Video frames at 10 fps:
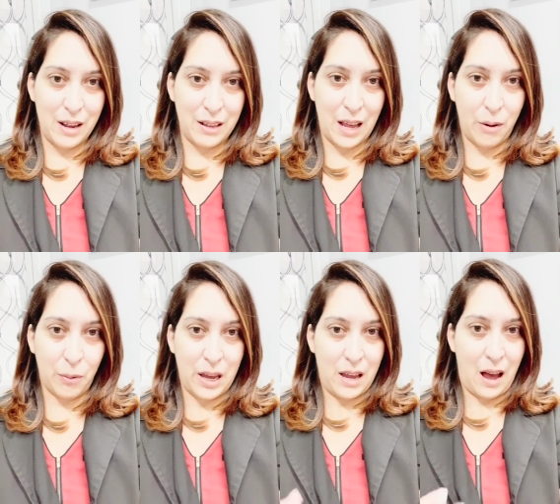that
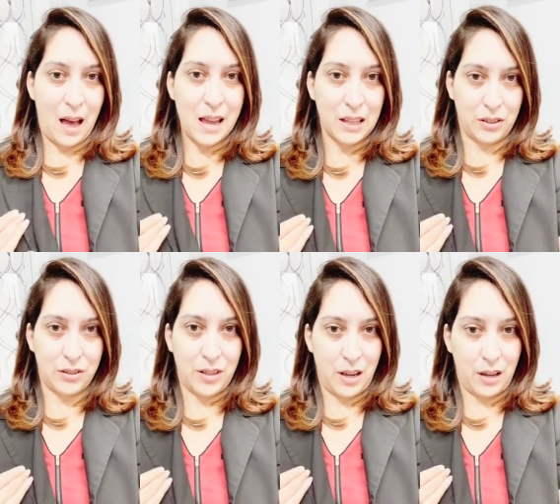way, I get to
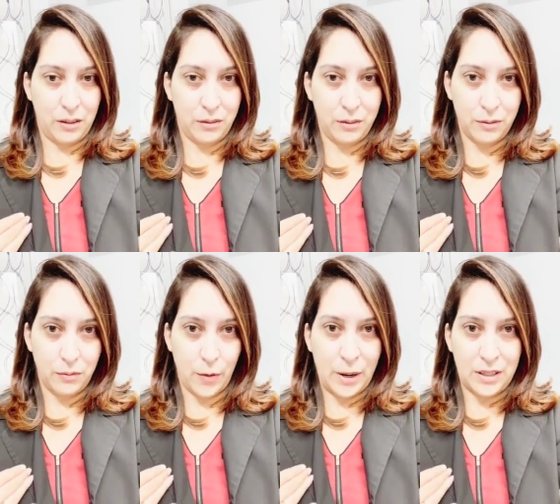see
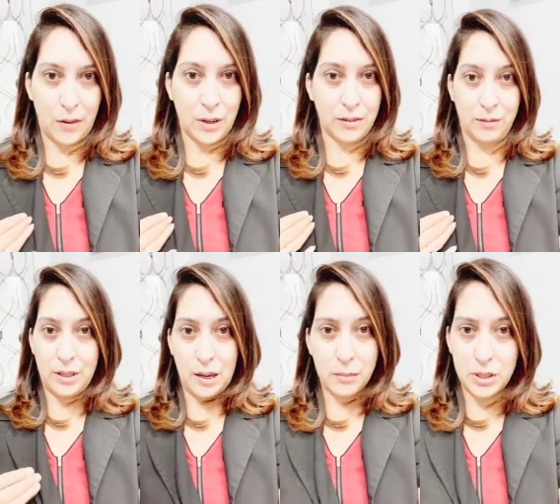for myself, because
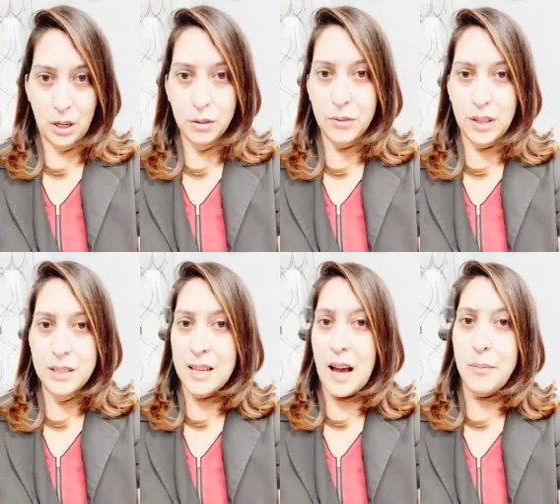sometimes, you know,
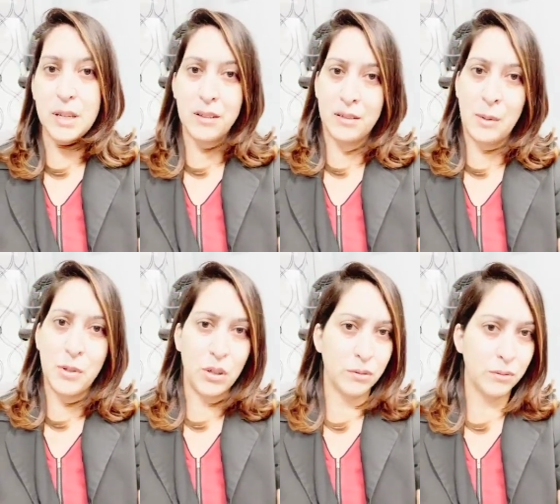things happen. Sometimes
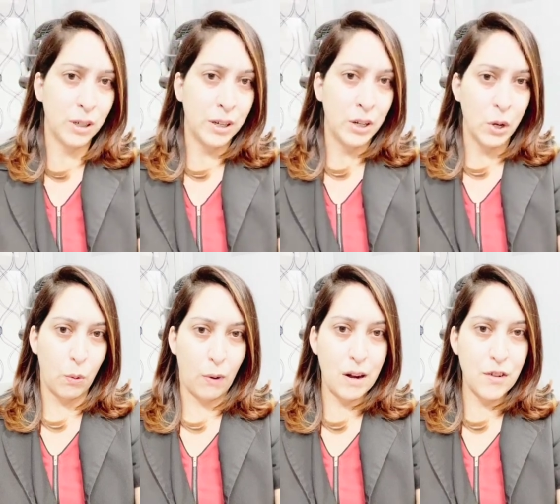you don't
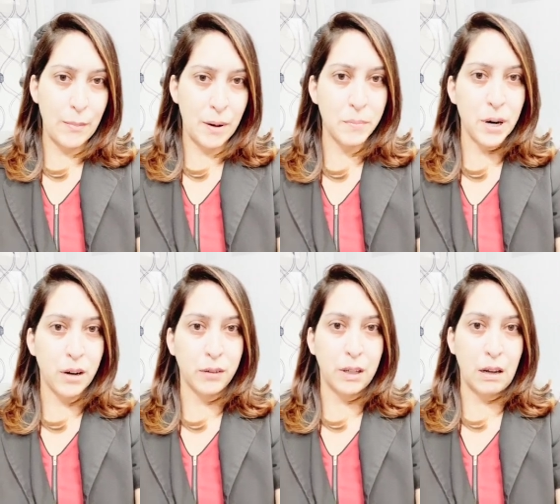quite
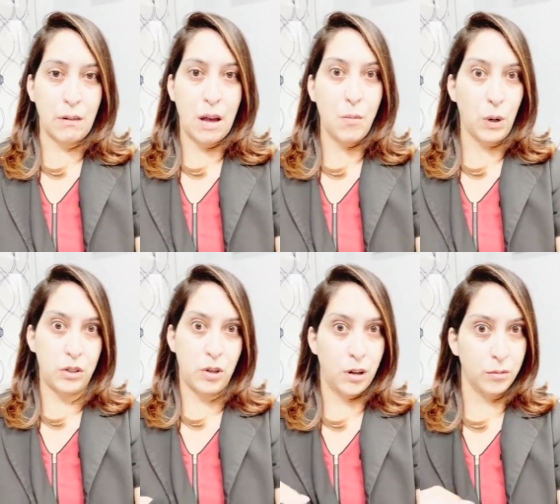remember, like, okay, what
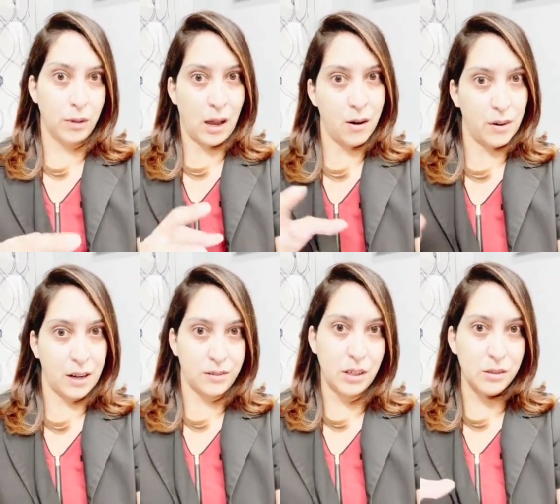tone
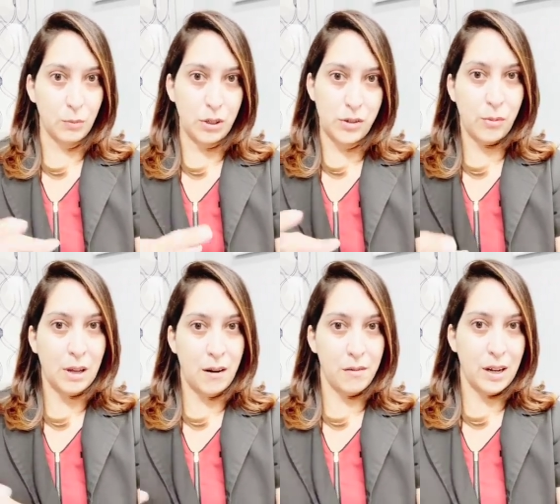counteracts this and what tone
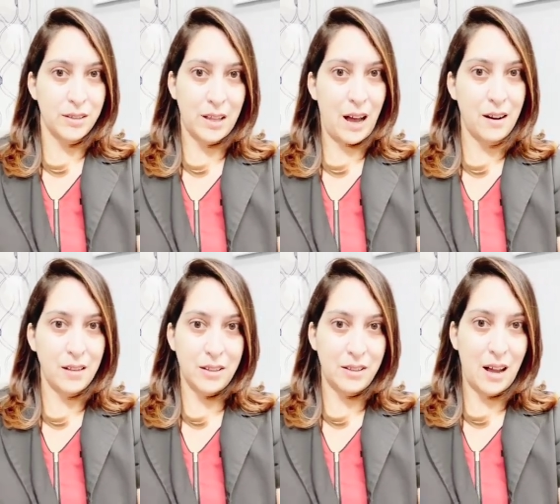counteracts that and
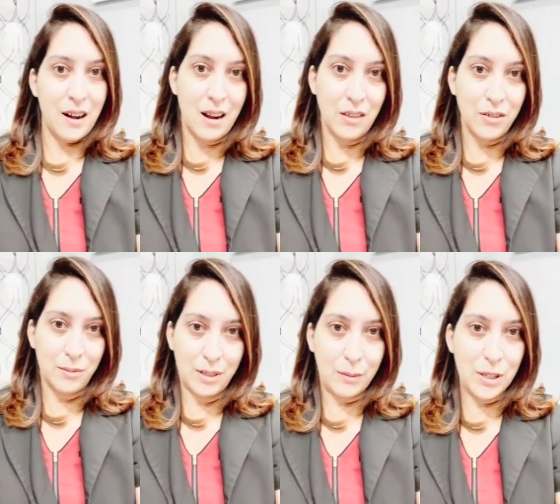this, that, and the other.
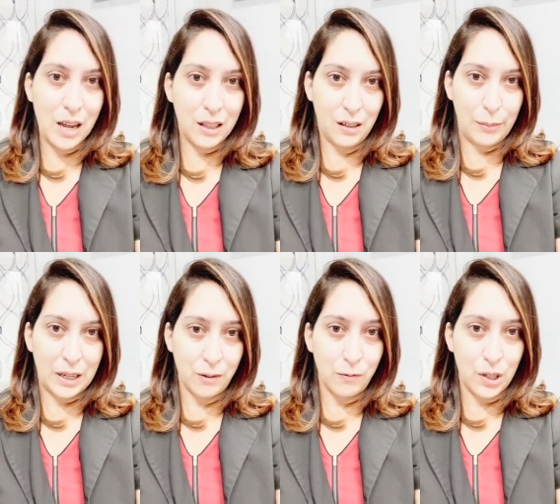Sometimes you get a little bit
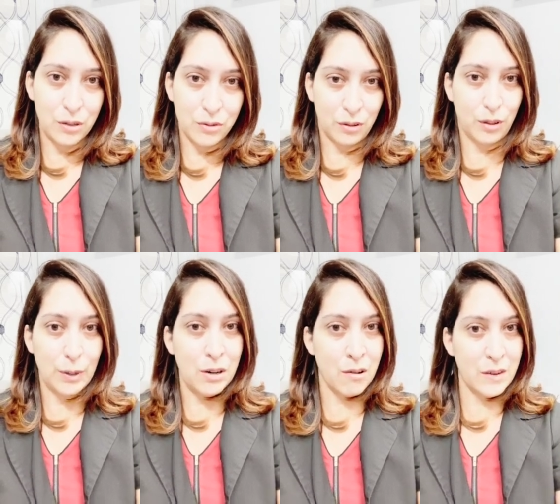confused, a little
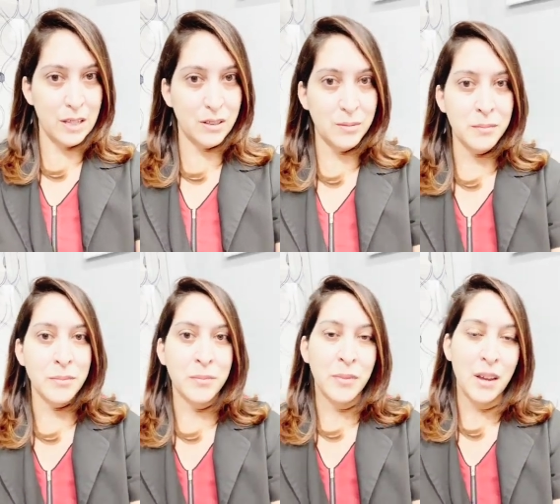bit nervous.
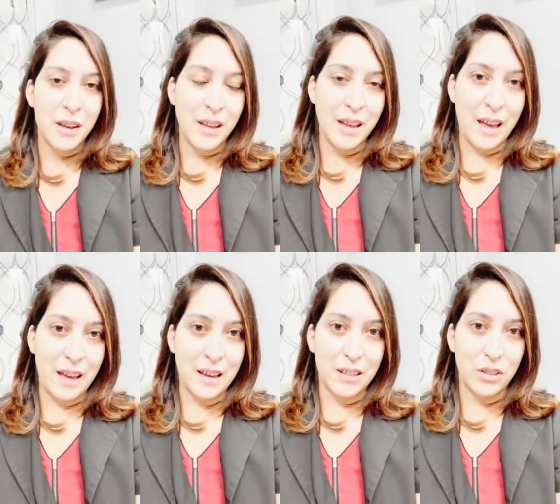
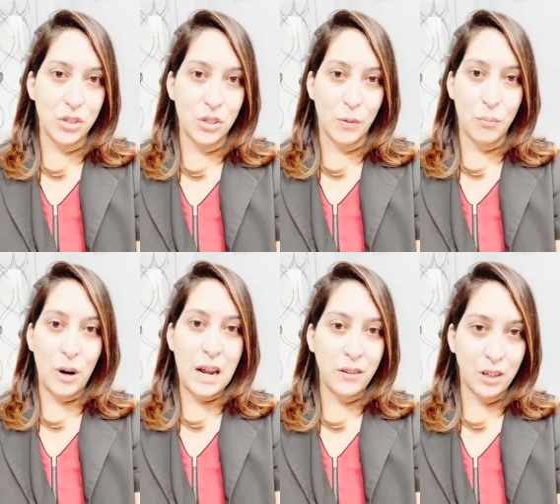And so
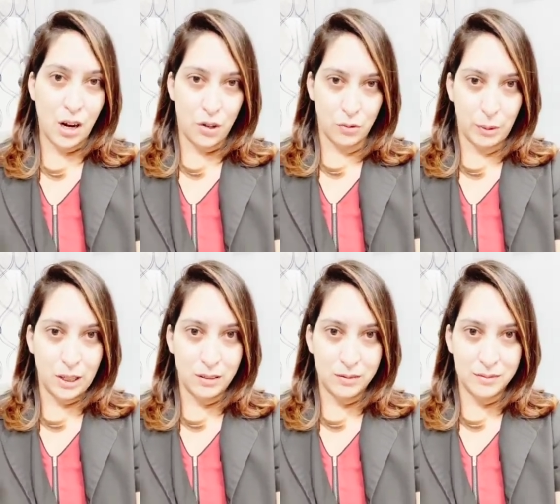break out the color wheel,